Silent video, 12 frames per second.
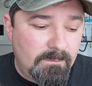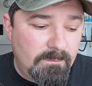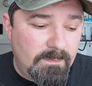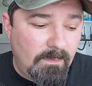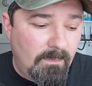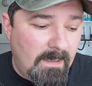
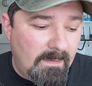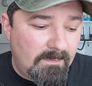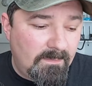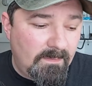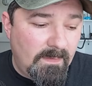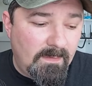
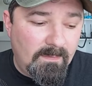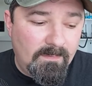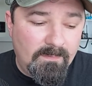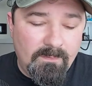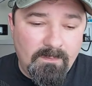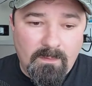2X
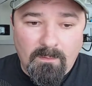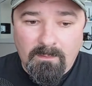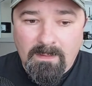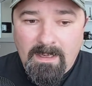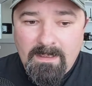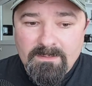is their
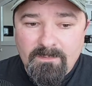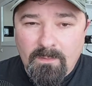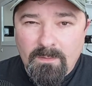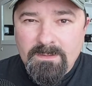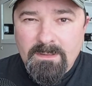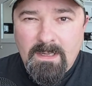latest
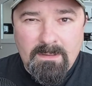version.